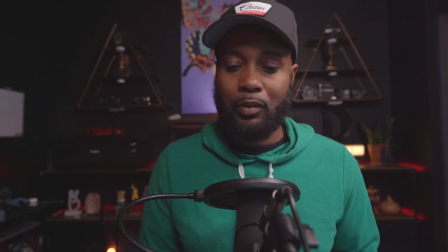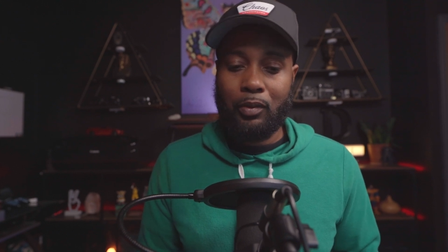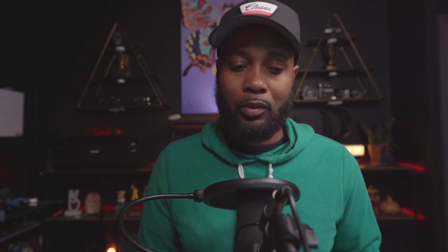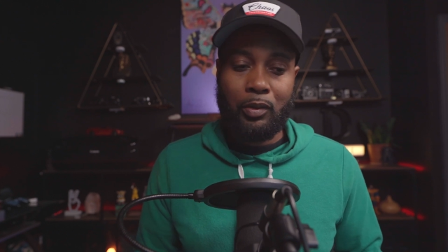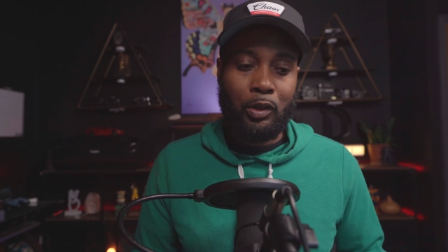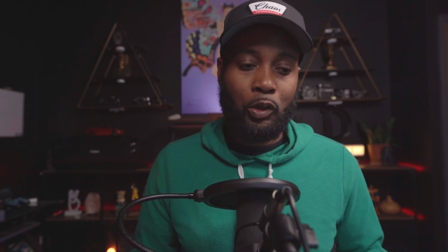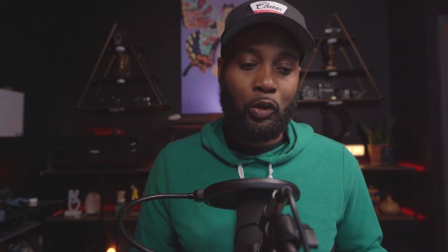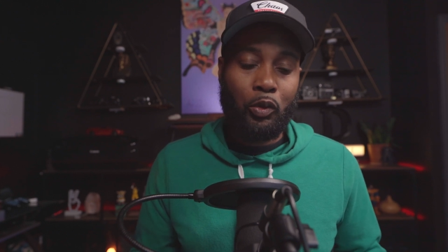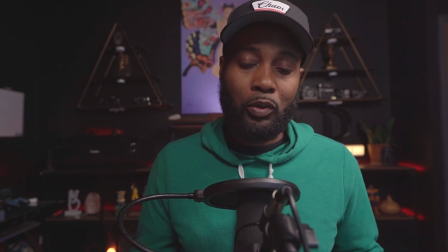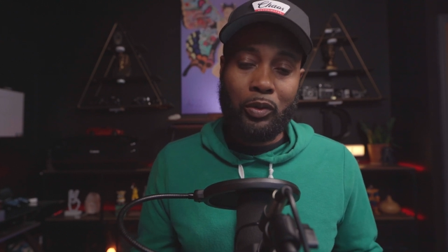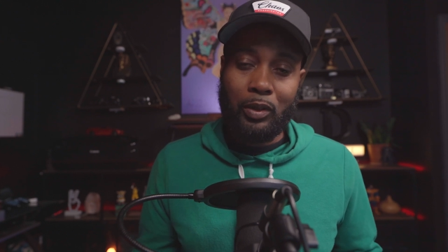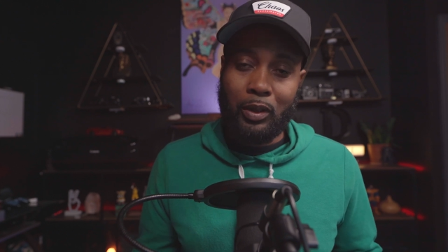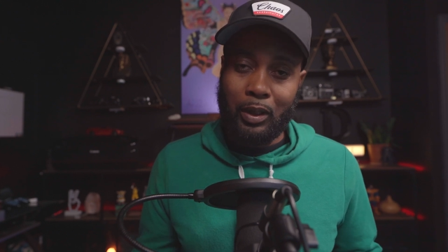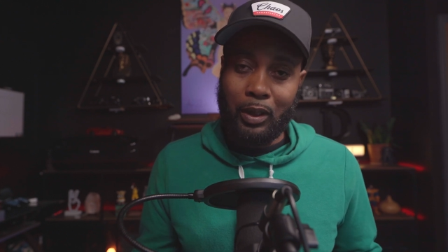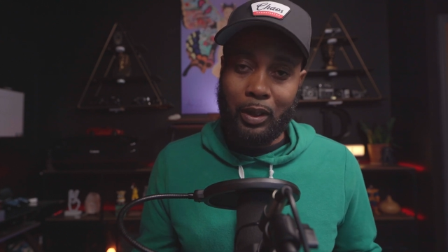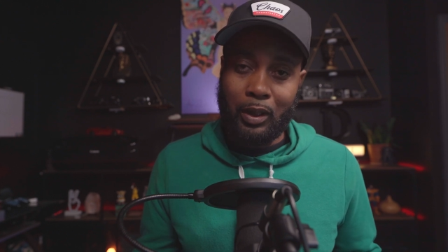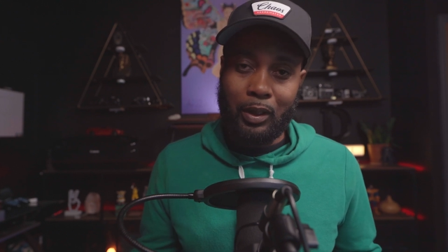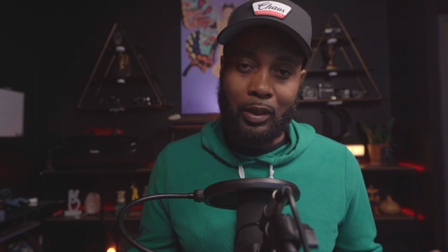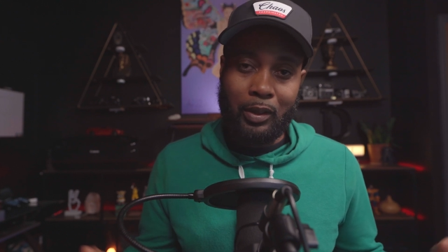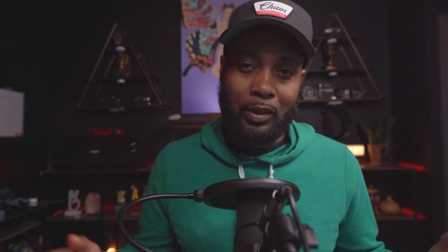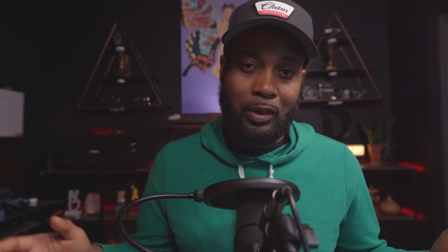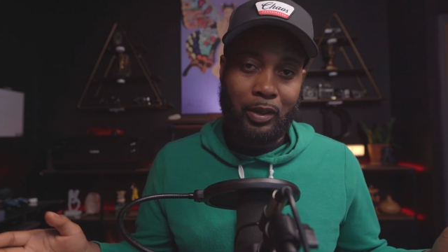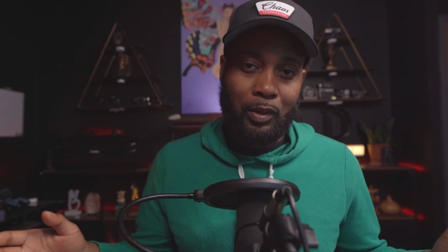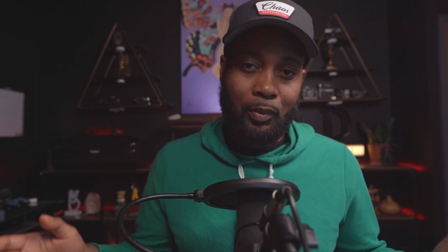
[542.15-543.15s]
choosing
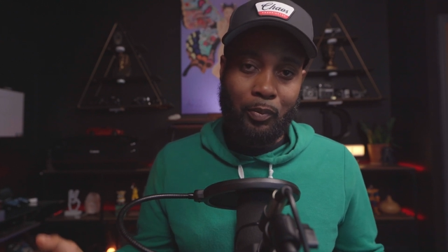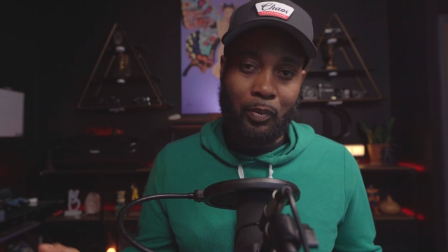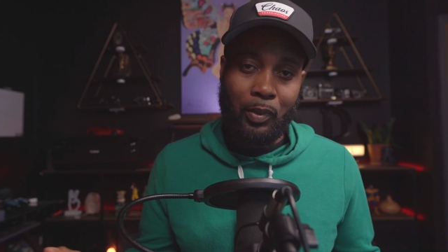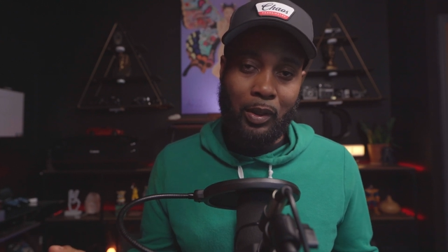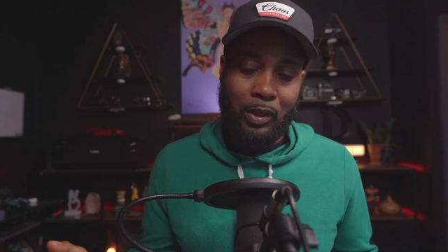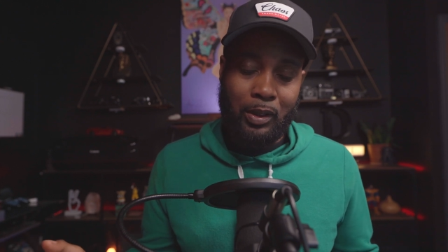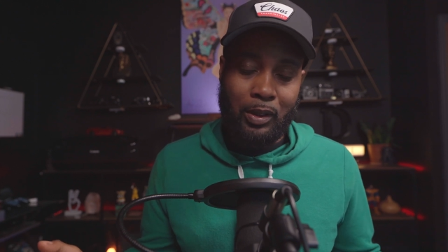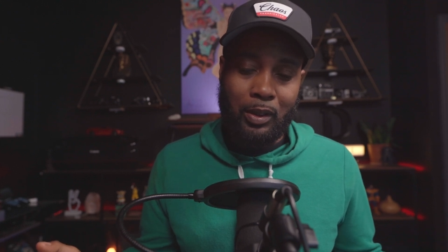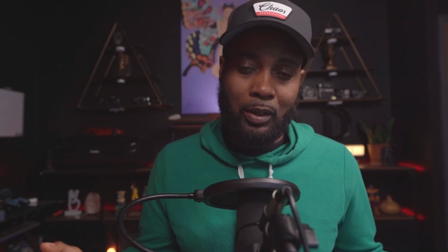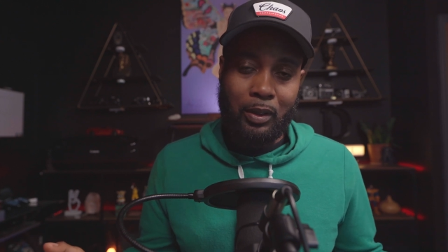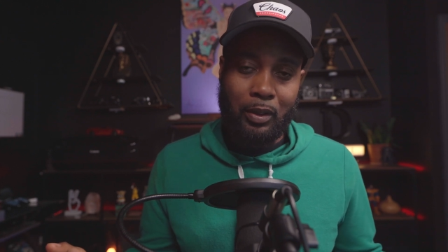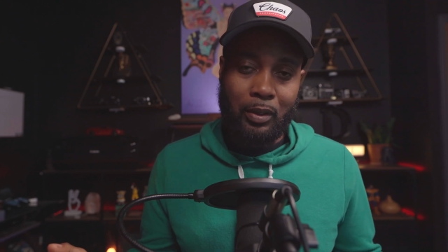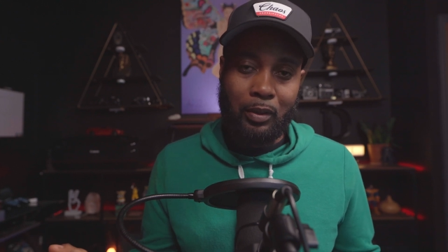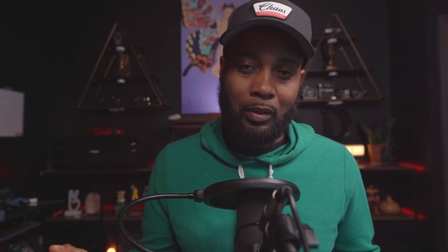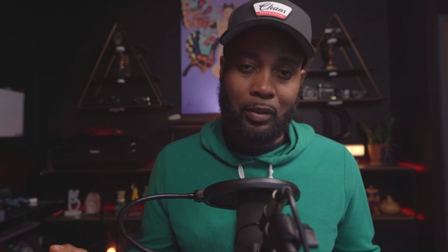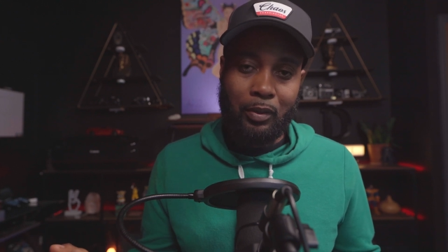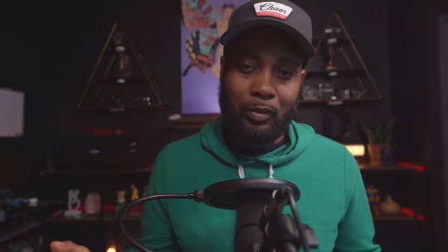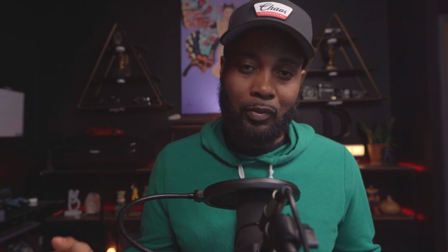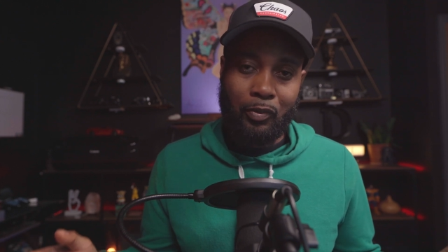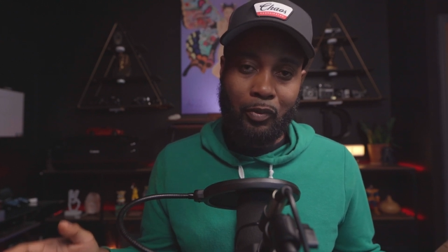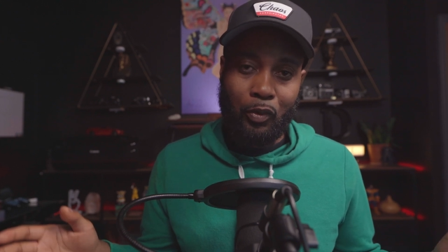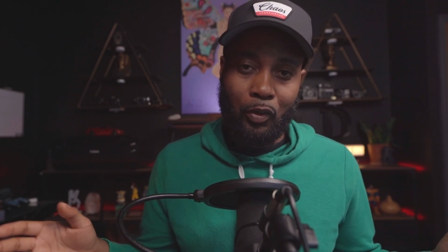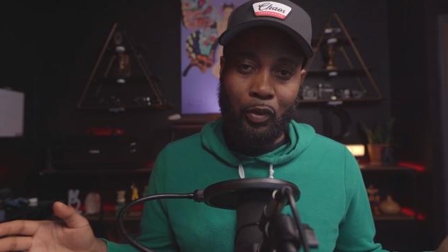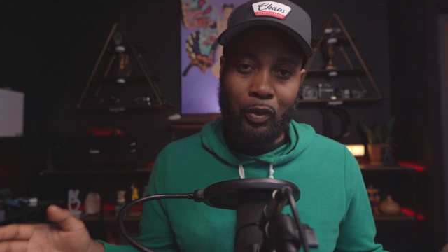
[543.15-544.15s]
a submission
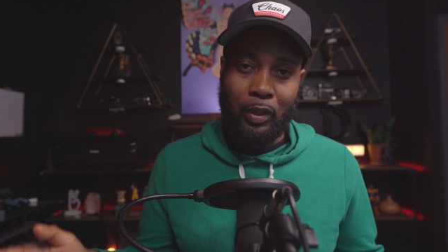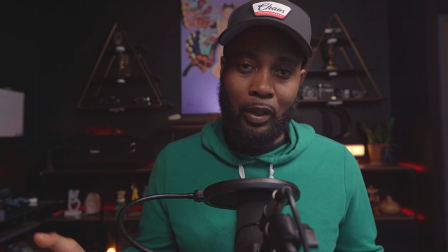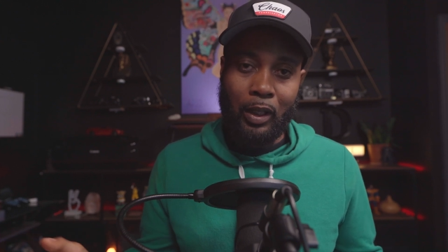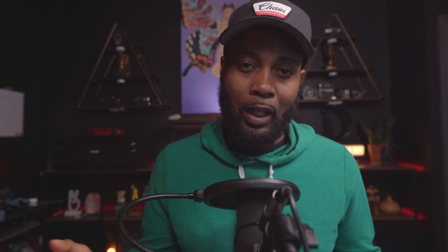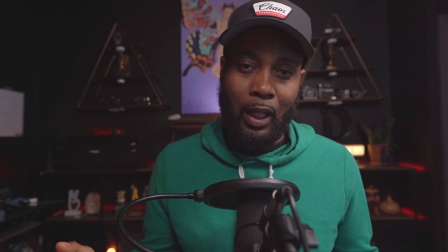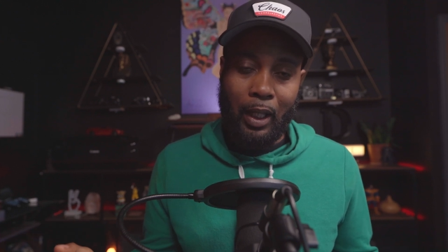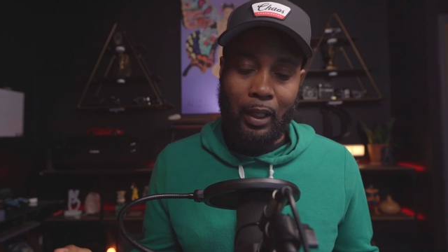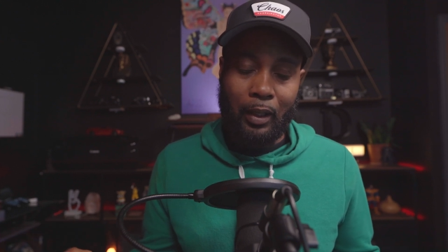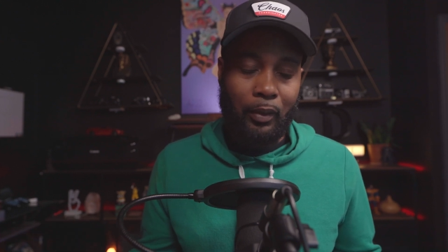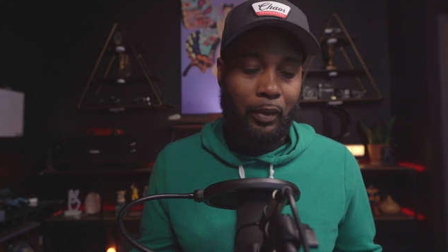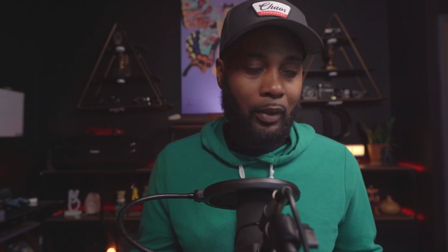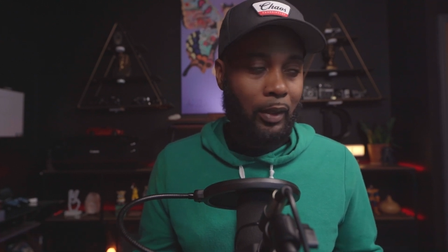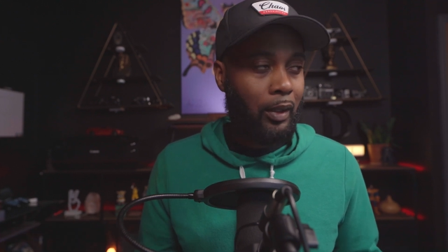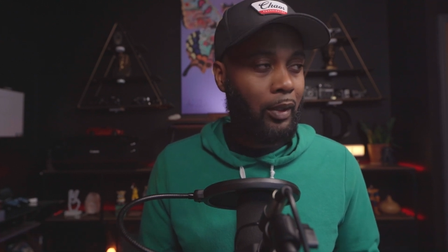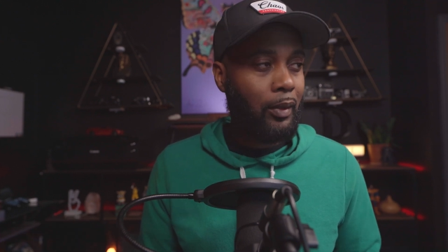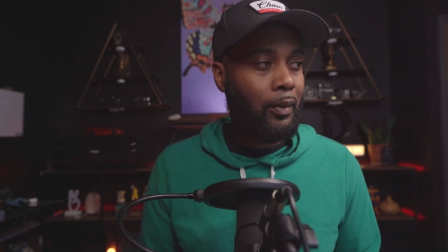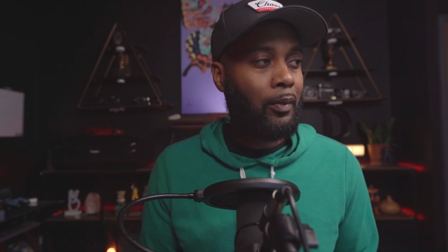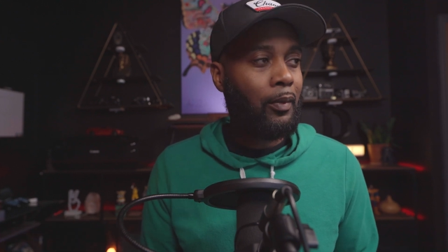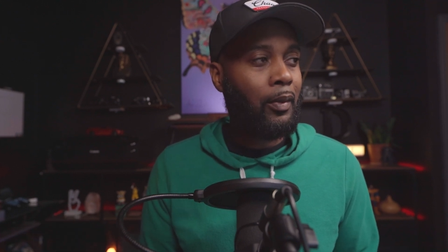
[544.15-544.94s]
for a gallery?